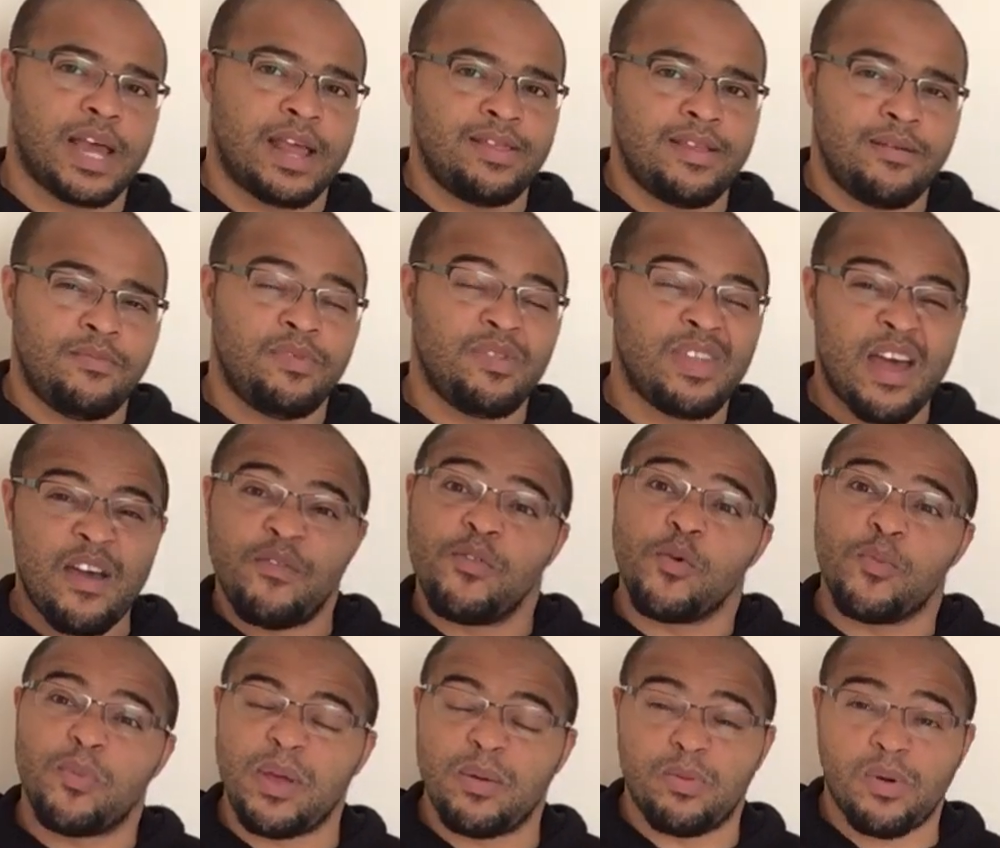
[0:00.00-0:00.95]
and then
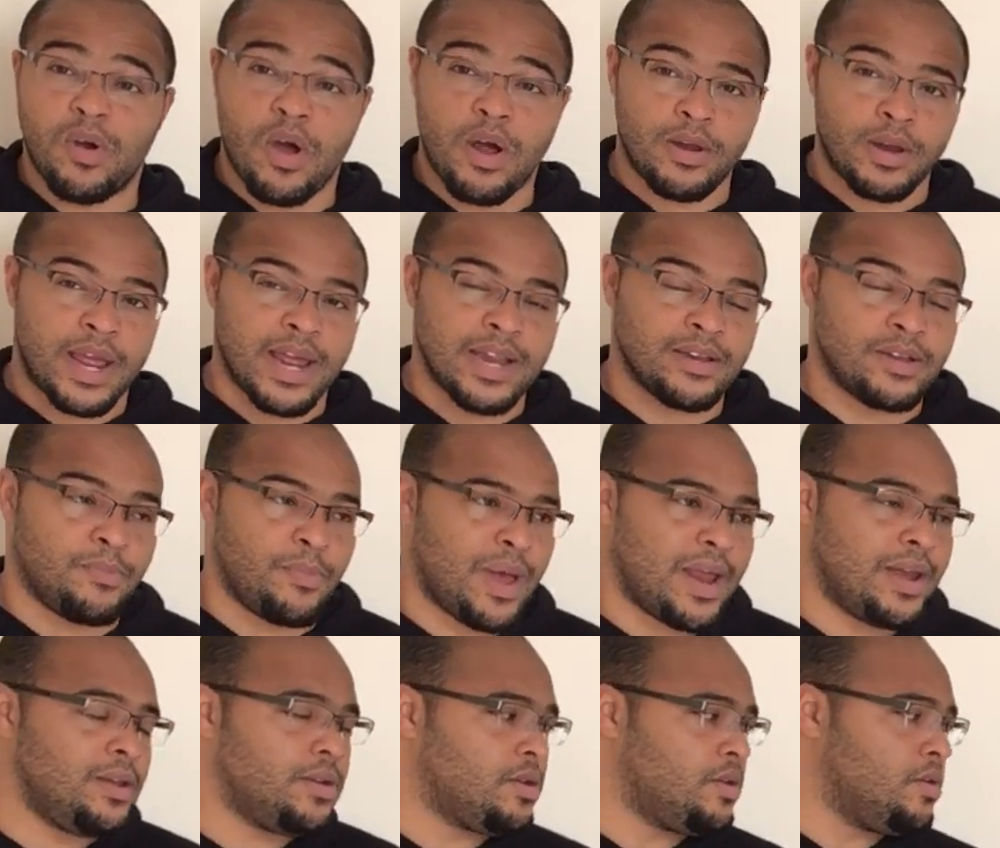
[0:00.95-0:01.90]
therefore people kind of get
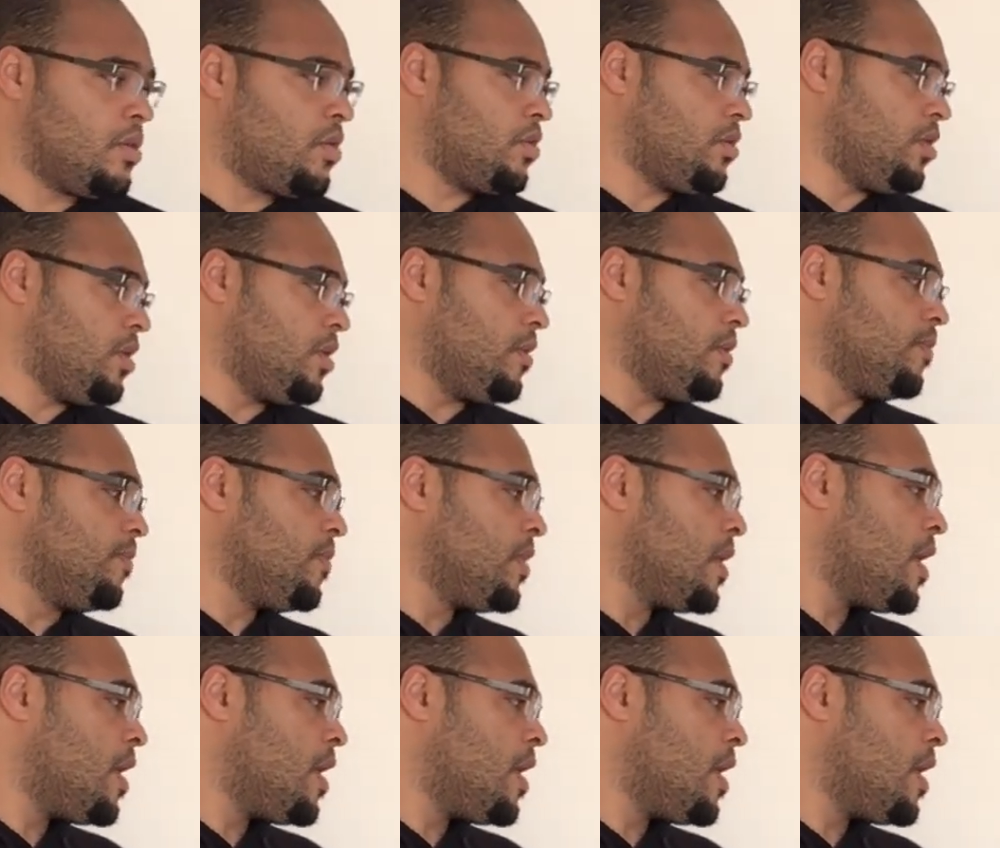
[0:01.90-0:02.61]
dependent on you.